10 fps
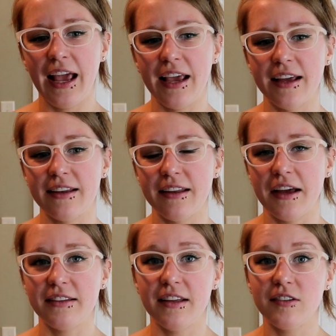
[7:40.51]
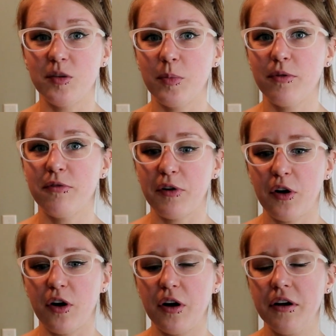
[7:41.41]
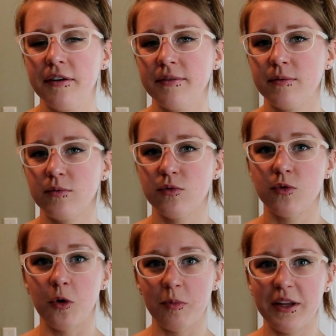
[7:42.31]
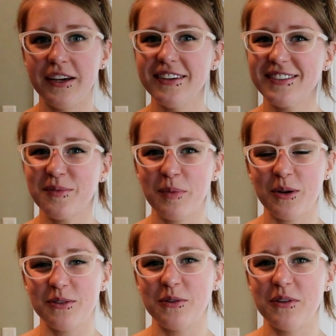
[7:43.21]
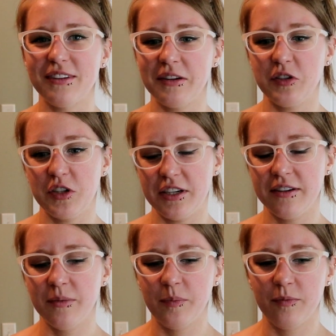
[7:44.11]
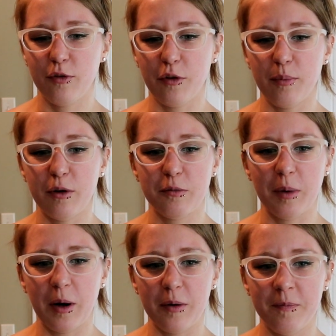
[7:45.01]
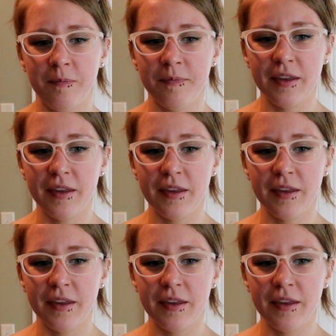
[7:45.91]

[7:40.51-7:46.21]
and I tend to prefer role plays and personal attention for the most part.